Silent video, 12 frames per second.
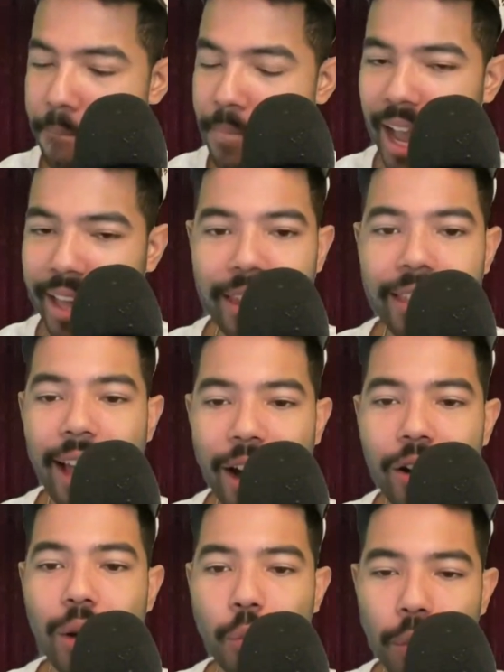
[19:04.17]
I think the
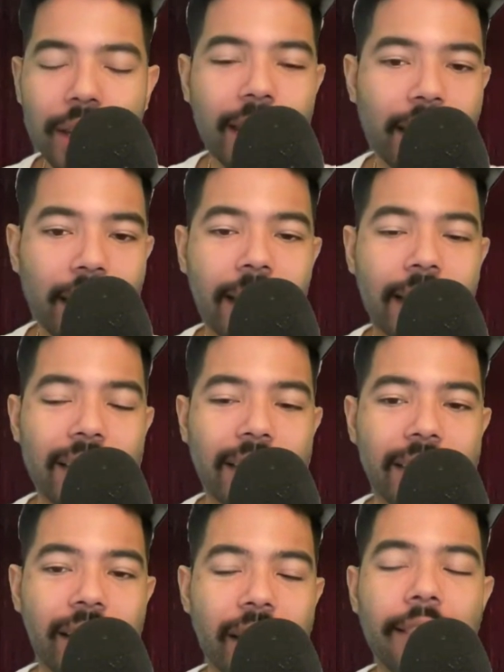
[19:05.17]
outcome we need
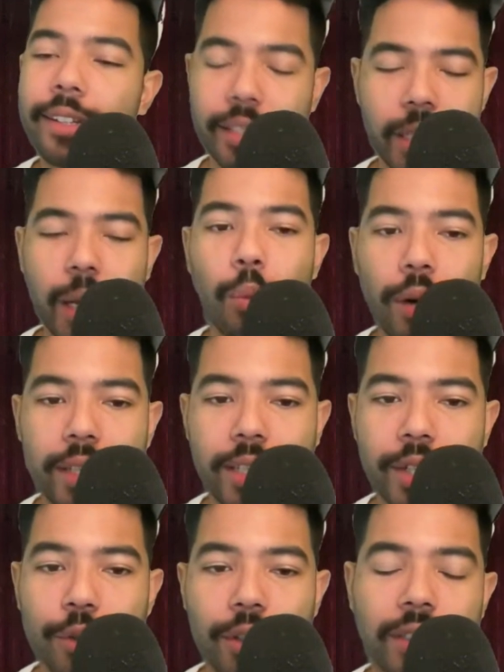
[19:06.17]
is the Subway
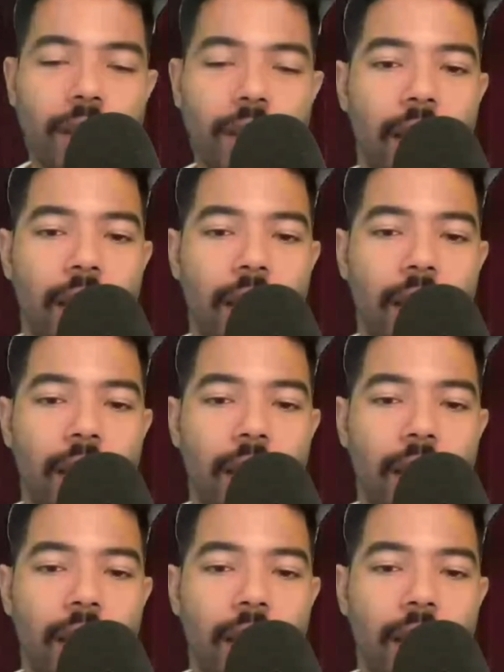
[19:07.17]
Series.